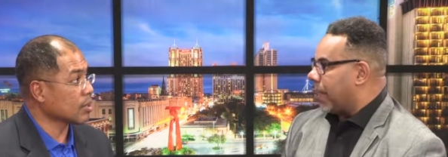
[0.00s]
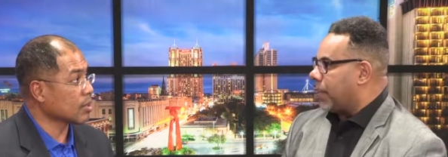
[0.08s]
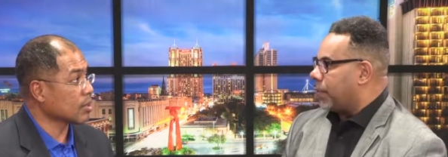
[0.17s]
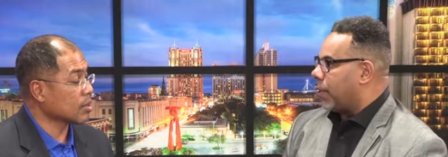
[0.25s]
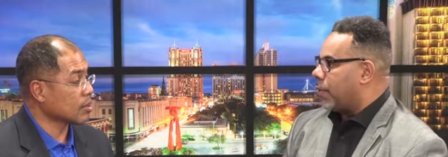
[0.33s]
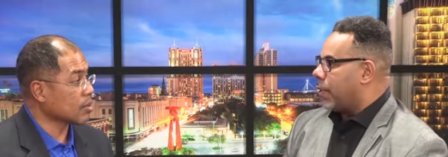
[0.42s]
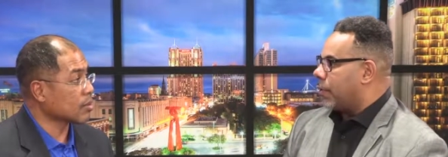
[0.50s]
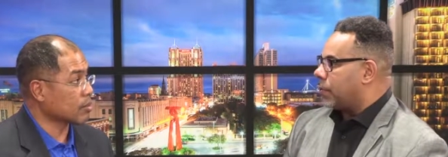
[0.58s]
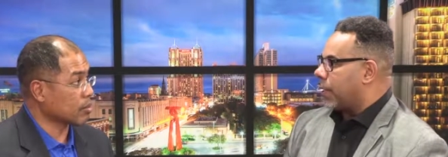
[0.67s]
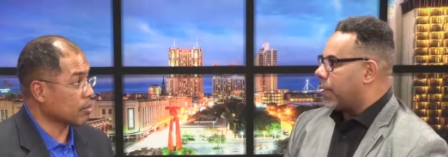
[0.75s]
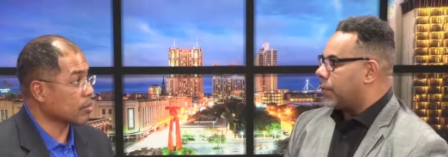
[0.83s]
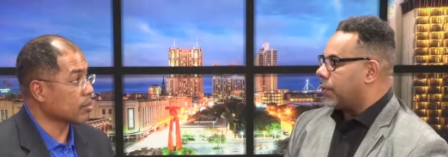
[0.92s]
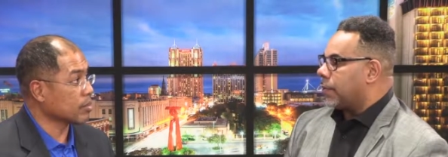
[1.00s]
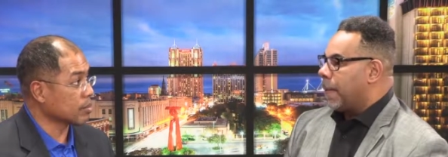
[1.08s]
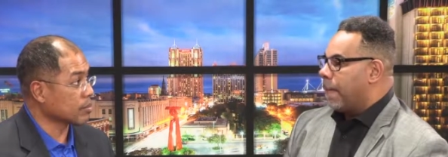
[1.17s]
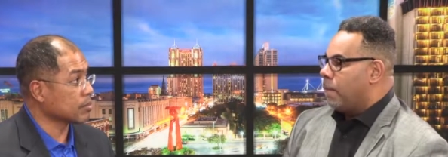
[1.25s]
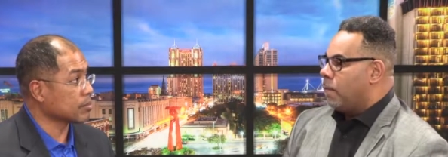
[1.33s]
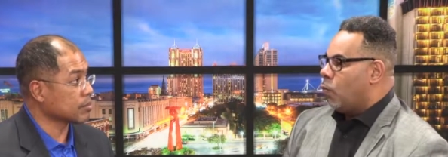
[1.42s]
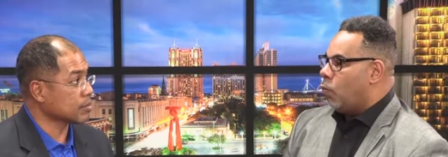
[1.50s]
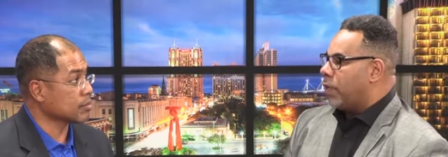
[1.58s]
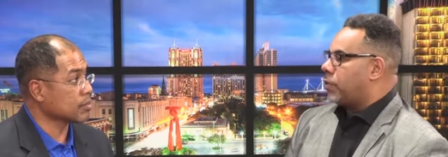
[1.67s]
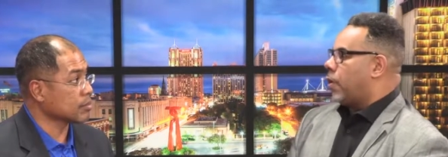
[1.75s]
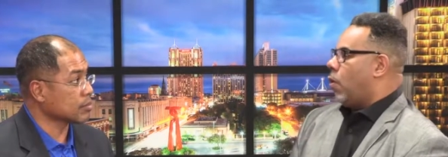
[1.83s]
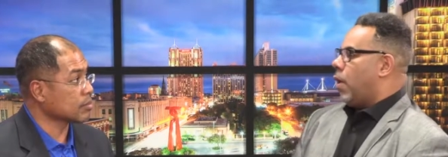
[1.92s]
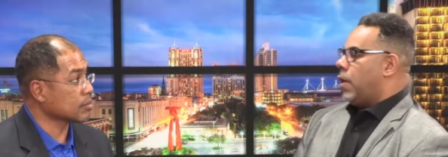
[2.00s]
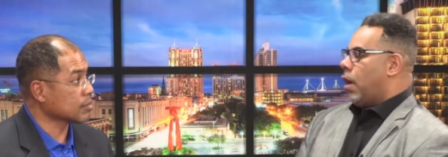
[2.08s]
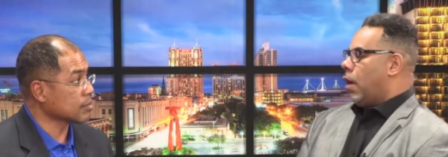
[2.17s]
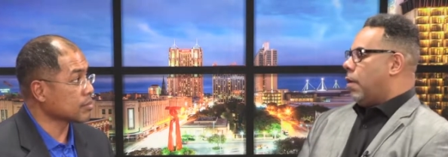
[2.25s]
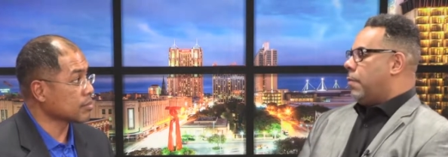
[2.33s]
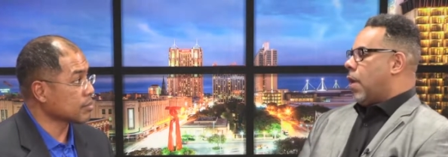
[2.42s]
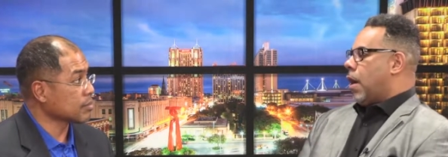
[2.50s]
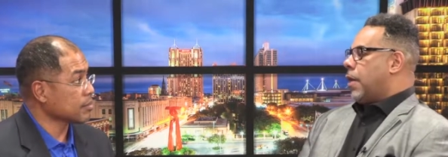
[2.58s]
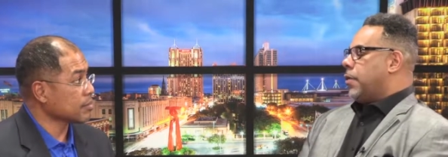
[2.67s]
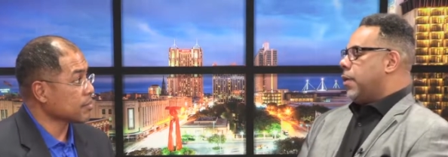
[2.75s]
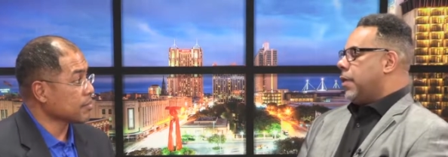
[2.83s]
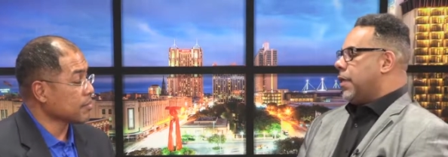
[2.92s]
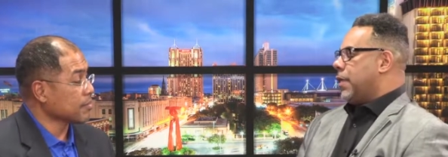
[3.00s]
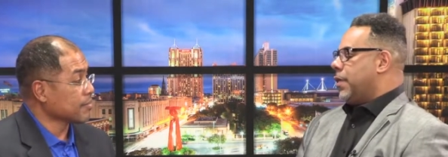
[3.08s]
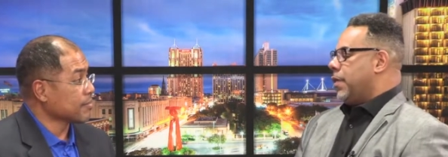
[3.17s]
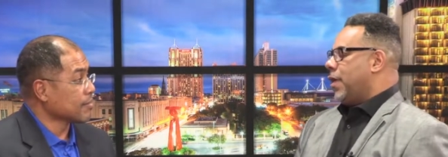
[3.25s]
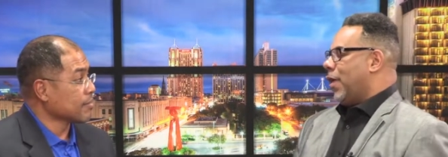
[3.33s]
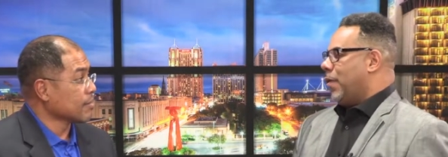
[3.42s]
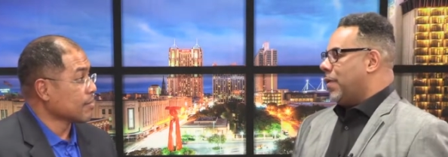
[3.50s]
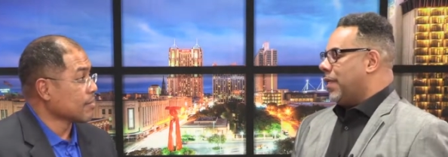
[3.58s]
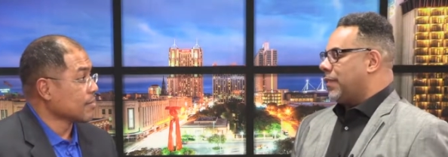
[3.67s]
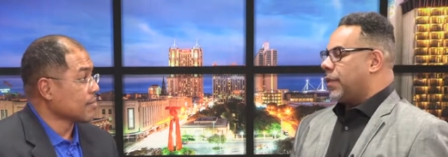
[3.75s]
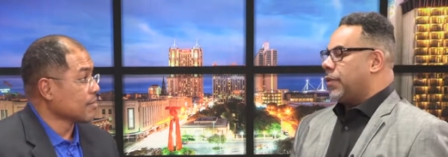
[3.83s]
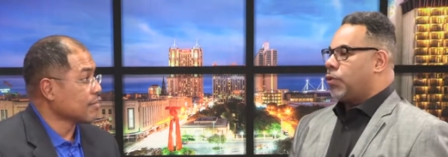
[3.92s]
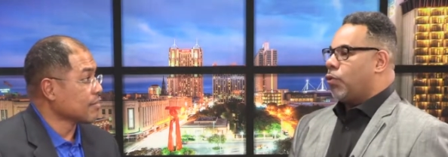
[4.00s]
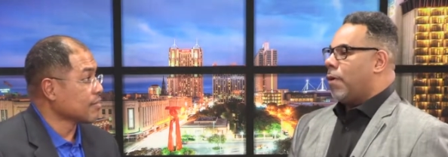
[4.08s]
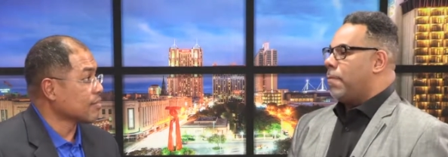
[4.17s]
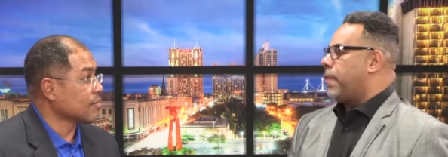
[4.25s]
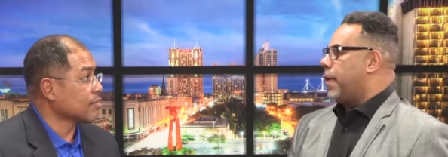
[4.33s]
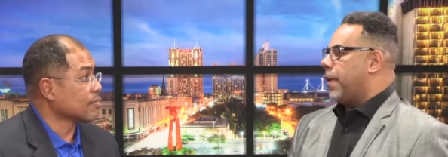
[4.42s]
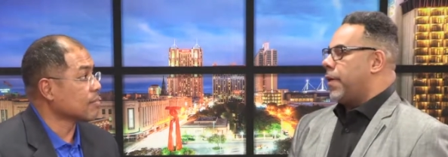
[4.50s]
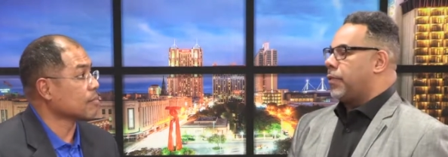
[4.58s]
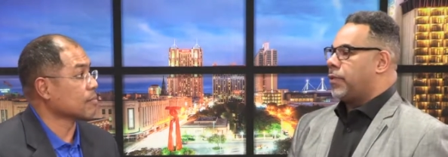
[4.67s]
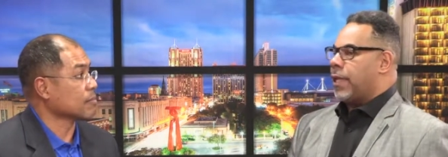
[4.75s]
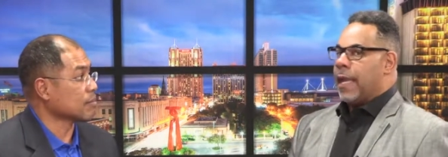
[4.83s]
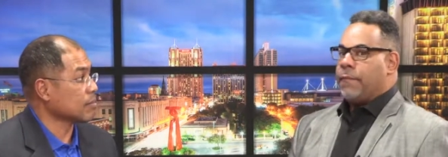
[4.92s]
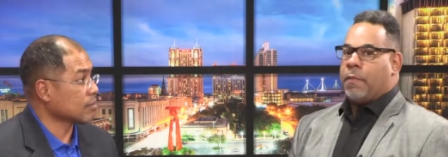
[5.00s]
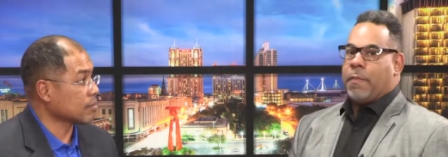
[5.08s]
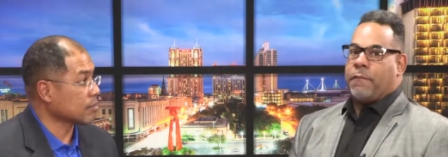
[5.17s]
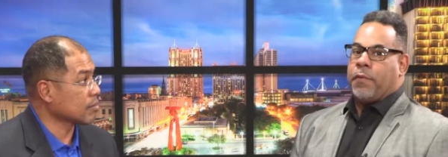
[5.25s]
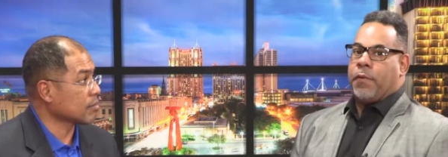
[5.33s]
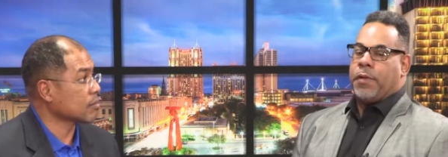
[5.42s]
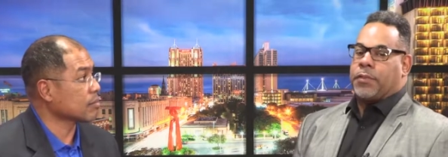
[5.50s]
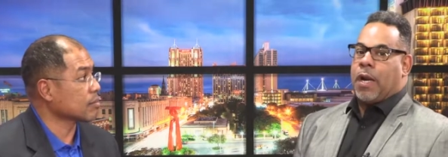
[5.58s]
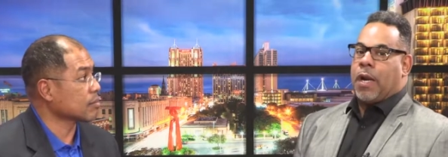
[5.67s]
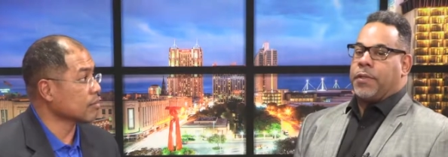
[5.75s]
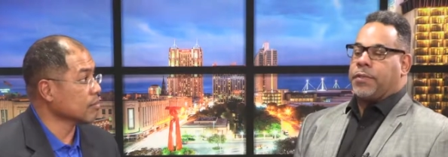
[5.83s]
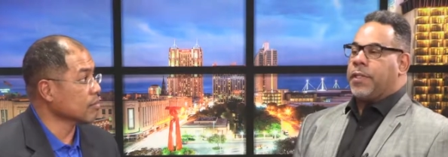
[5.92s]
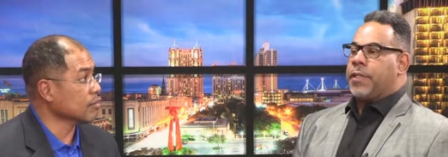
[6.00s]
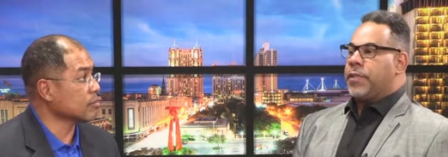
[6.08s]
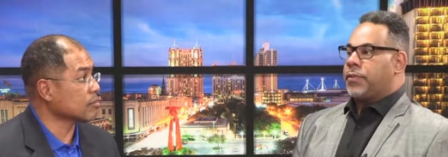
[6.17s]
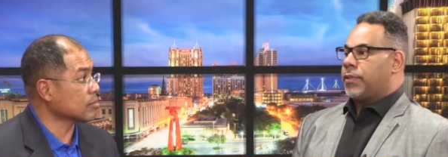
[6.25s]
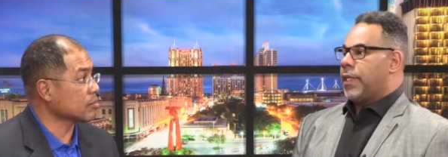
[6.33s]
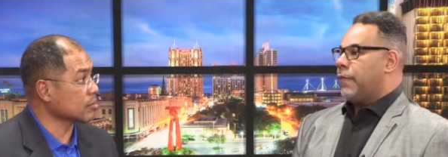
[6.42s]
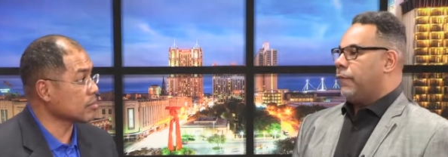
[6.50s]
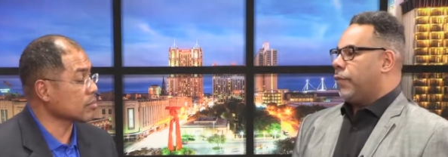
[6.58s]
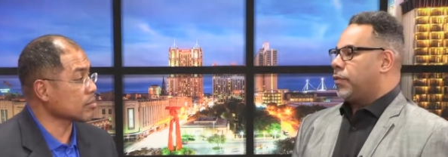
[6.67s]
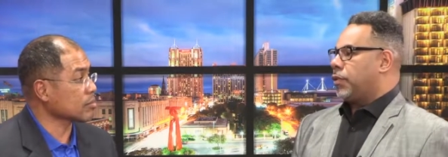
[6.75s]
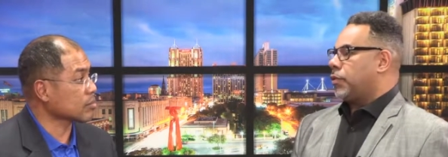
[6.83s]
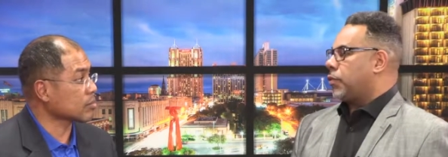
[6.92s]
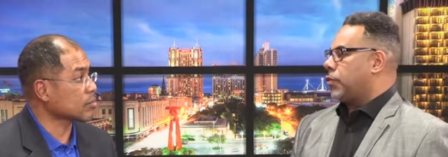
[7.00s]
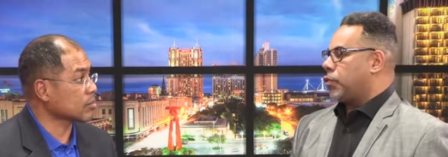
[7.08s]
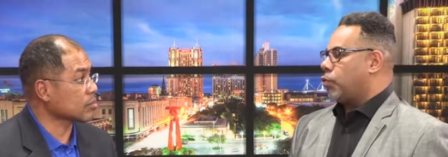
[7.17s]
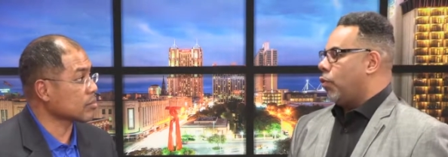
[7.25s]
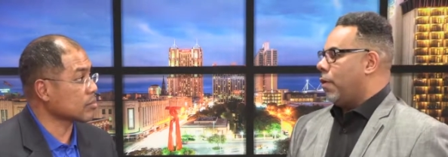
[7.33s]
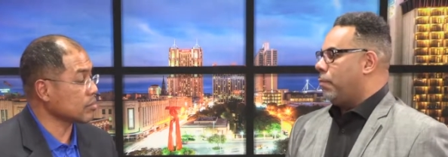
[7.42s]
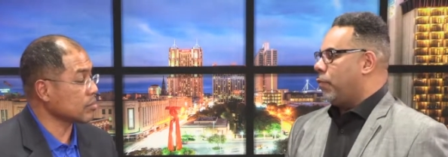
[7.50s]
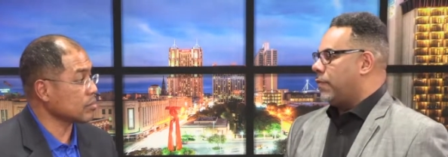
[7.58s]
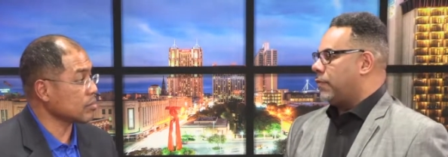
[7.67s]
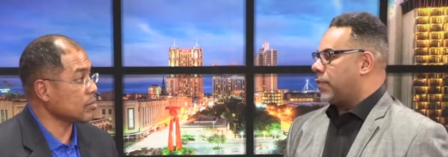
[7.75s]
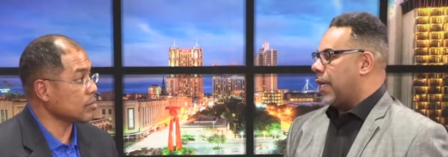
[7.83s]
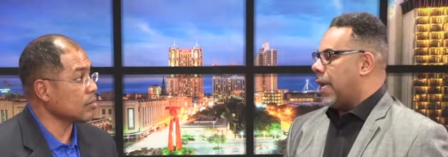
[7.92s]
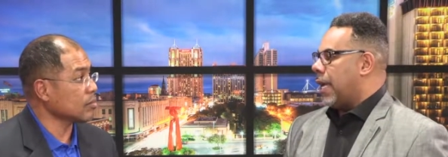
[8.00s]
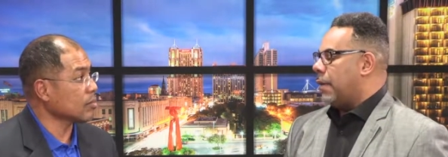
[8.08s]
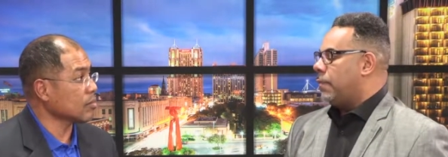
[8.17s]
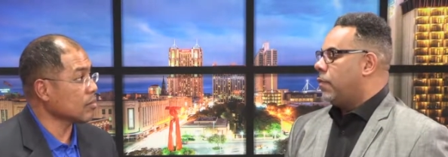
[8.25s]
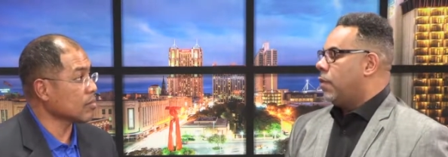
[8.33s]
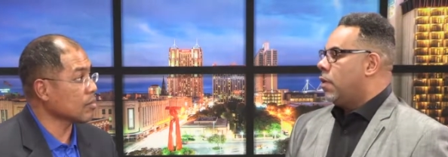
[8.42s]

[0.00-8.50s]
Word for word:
Speaker 1: in San Antonio, Texas. What's going on, Art? You, you, you know, it's a short period of time for my viewers. Art's in the seat for just a short, brief time.